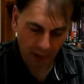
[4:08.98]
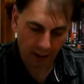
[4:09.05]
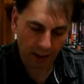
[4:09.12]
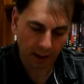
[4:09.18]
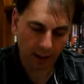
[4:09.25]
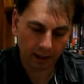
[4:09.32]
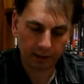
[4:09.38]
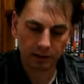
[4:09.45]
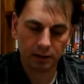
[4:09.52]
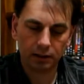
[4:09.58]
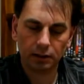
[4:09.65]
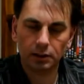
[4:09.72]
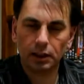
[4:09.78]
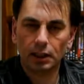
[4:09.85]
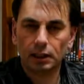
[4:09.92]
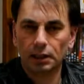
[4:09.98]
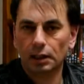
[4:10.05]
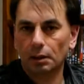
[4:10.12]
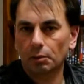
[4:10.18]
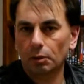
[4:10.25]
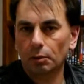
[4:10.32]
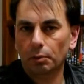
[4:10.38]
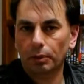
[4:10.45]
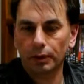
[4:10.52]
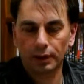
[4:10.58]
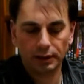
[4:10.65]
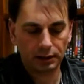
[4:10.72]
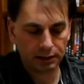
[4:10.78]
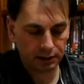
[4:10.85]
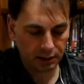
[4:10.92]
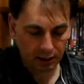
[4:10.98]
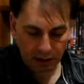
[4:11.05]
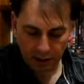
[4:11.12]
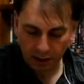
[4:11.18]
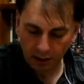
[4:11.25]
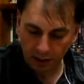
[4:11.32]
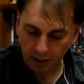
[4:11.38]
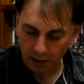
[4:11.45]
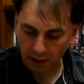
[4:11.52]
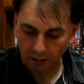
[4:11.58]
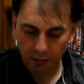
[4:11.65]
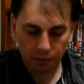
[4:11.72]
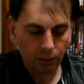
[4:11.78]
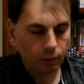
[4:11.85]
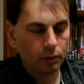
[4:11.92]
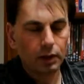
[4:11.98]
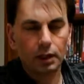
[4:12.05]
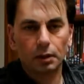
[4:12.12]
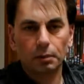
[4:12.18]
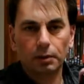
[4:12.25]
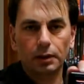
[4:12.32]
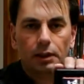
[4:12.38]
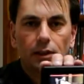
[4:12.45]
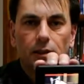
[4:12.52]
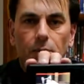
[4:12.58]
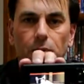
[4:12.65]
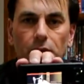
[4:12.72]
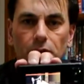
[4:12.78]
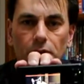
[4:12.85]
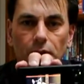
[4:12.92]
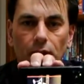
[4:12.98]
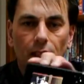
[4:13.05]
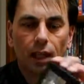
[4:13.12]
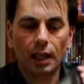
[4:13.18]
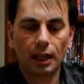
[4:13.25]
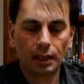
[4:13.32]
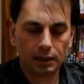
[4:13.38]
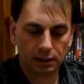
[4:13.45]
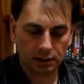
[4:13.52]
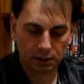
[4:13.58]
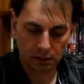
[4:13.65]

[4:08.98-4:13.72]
Aha, so you set the number of prints and we are going to print this picture of the cat.